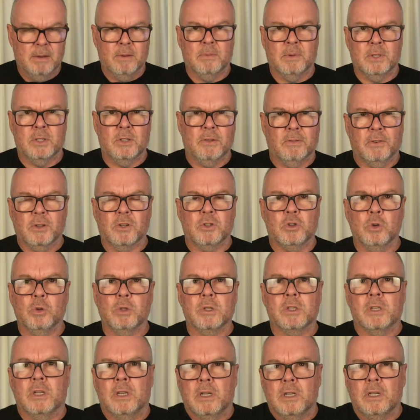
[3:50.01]
Once you've got
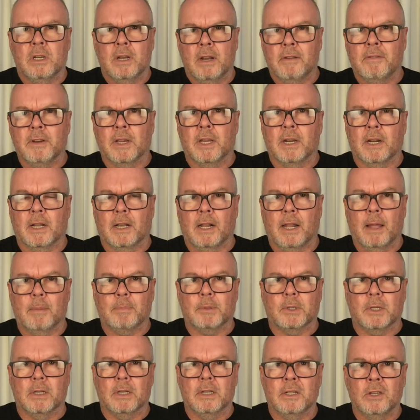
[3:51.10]
tools in it, you're never going to
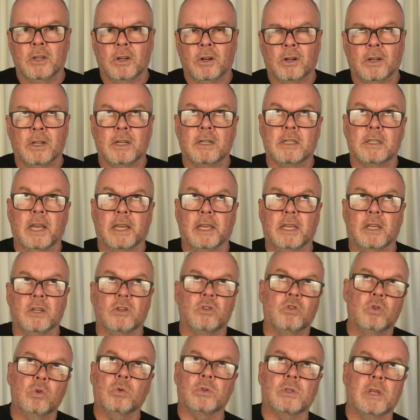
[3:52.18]
collapse it, and you're not going to take your
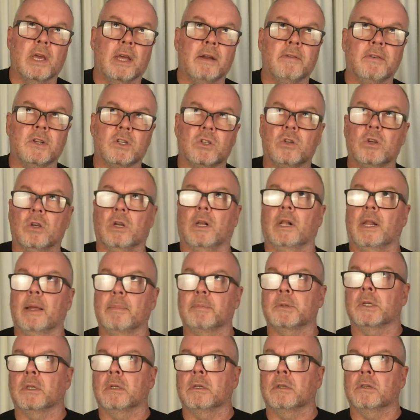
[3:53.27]
tools out of it to
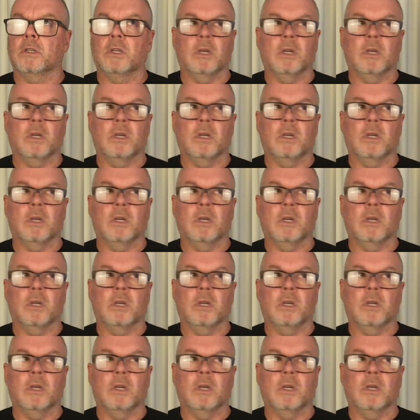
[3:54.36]
collapse it.